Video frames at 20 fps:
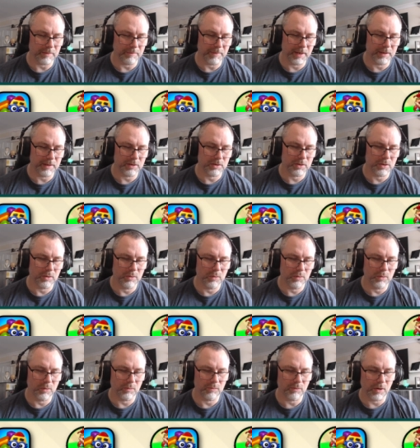make
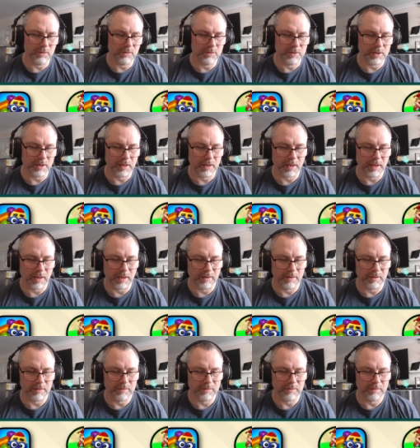2 rotor
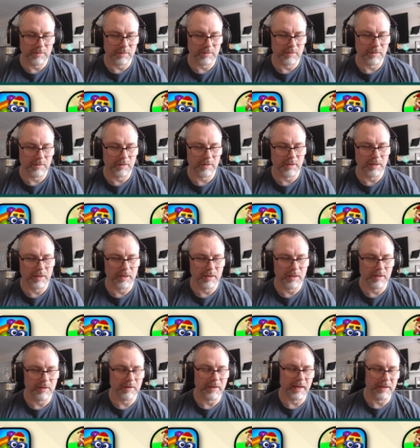and
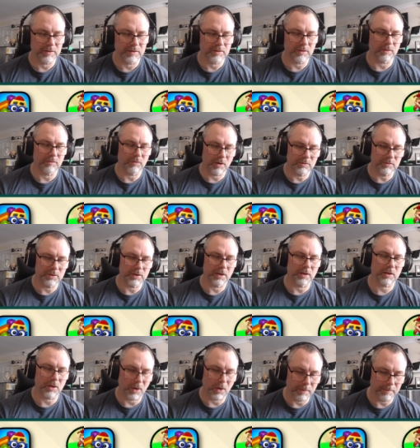rotor
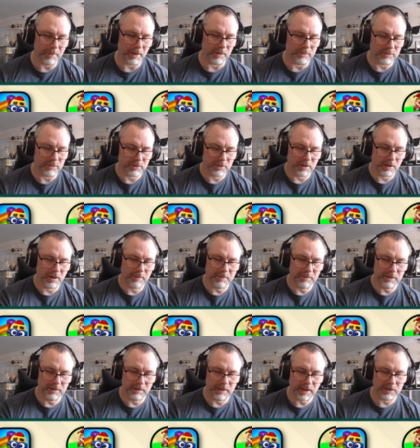combos. I'm
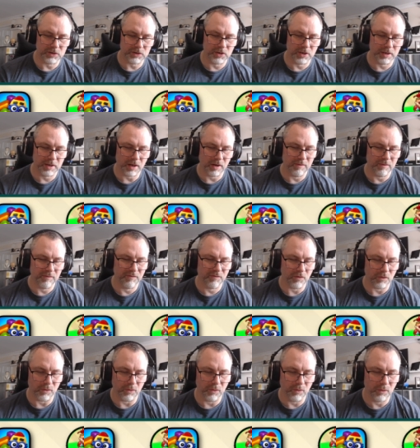going to actually go
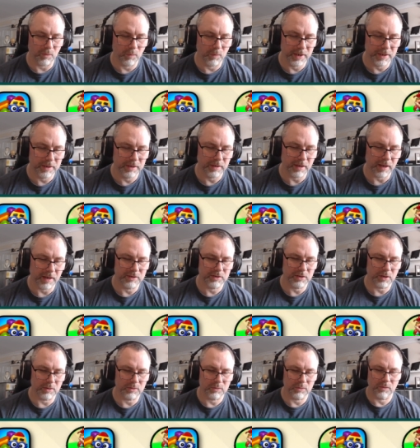for win a
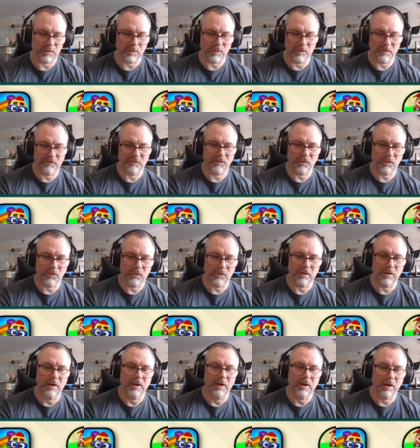total of
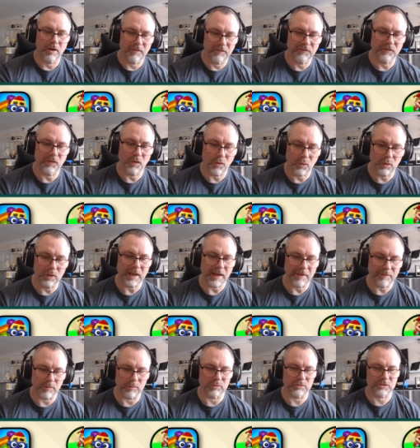4
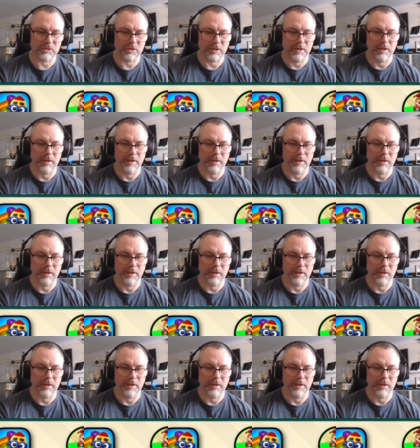levels.